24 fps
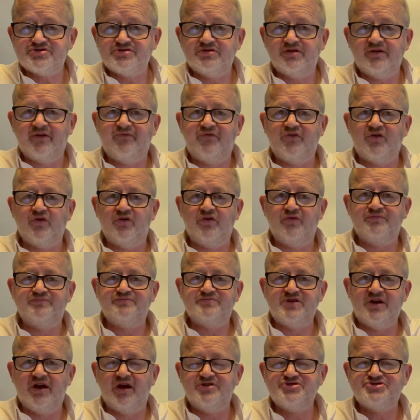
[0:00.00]
if
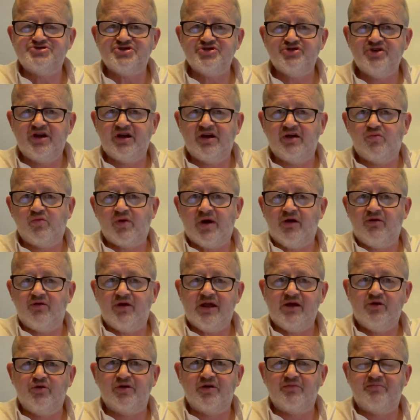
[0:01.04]
you're suing a
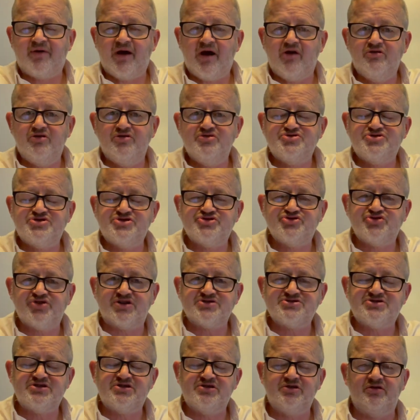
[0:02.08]
well-heeled opponent who's
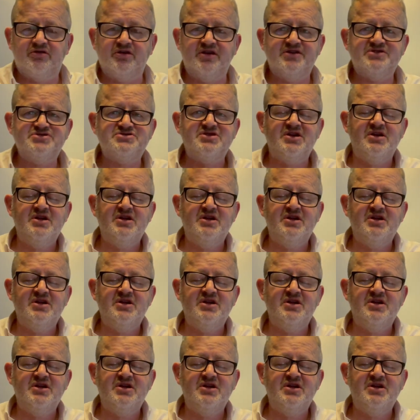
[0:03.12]
instructed lawyers,